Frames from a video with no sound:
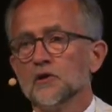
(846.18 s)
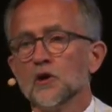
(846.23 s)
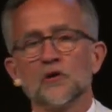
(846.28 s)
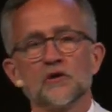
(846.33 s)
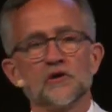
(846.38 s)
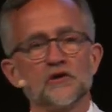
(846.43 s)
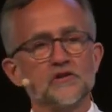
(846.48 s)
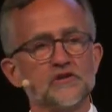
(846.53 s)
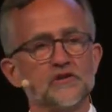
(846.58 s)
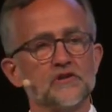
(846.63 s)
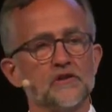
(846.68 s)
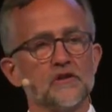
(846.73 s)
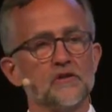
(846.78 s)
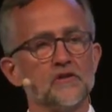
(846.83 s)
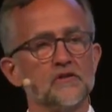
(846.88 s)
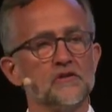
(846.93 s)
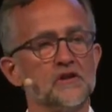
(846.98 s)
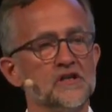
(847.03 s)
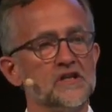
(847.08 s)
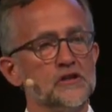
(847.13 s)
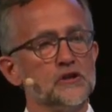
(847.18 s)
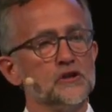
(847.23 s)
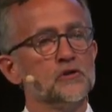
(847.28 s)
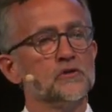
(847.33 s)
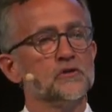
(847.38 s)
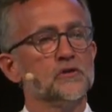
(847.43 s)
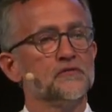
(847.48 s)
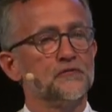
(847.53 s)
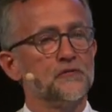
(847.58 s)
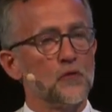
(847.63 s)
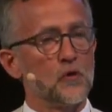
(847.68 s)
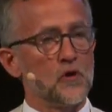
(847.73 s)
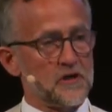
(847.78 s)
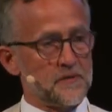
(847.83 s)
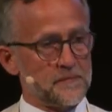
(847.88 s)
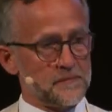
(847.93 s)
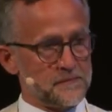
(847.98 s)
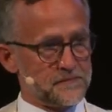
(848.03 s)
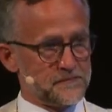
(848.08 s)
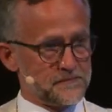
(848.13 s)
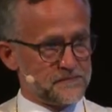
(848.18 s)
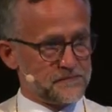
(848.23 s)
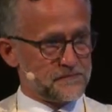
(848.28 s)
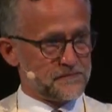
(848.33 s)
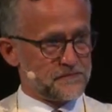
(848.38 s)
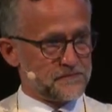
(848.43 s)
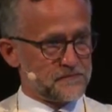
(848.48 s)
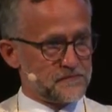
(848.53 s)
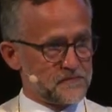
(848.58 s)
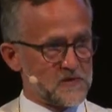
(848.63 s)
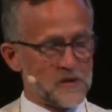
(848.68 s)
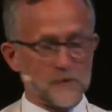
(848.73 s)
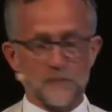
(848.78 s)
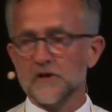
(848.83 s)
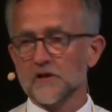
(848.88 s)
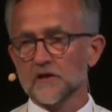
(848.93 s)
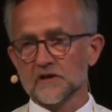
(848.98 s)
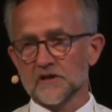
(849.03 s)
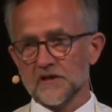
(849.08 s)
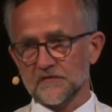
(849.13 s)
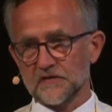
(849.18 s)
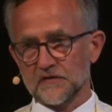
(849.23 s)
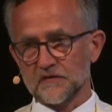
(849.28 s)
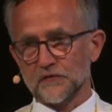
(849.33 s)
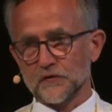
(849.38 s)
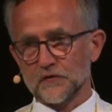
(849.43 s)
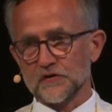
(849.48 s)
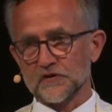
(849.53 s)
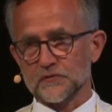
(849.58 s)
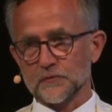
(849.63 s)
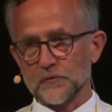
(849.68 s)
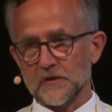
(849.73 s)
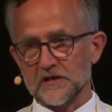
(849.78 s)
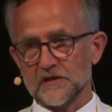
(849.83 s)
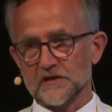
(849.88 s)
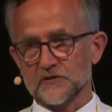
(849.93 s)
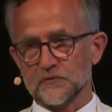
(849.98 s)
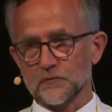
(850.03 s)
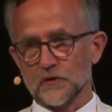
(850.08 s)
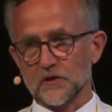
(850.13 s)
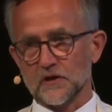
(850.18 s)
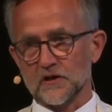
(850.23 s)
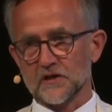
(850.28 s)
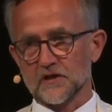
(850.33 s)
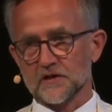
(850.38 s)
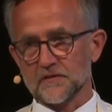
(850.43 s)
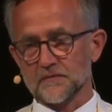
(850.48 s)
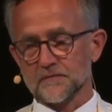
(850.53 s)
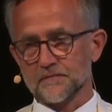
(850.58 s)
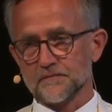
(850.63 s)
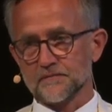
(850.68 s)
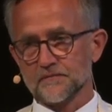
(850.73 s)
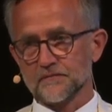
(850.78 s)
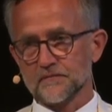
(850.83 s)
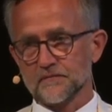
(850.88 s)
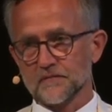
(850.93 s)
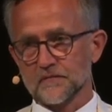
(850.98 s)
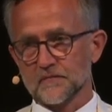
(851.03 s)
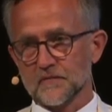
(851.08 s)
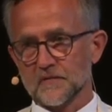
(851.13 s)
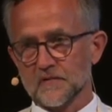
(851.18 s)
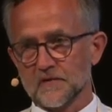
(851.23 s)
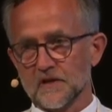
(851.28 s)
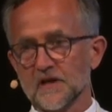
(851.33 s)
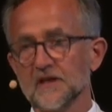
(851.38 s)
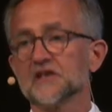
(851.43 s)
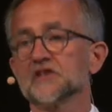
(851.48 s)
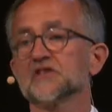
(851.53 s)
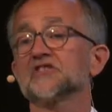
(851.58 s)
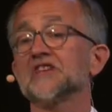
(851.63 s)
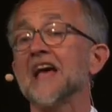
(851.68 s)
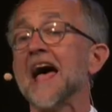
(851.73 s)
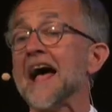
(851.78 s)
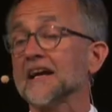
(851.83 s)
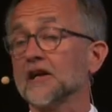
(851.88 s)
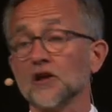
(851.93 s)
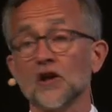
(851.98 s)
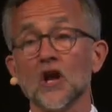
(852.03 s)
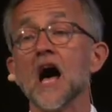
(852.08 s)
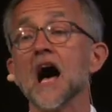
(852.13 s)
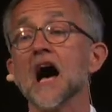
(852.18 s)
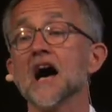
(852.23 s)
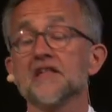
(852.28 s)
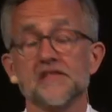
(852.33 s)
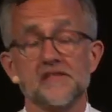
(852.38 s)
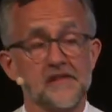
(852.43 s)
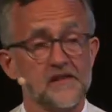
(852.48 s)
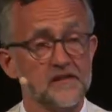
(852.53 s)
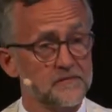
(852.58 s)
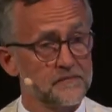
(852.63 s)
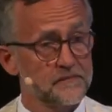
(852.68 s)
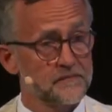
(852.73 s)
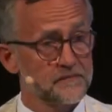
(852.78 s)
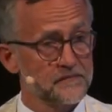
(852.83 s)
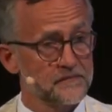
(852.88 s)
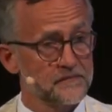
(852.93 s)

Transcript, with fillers: Notice the uniform that we are given for this witness work it is sackcloth.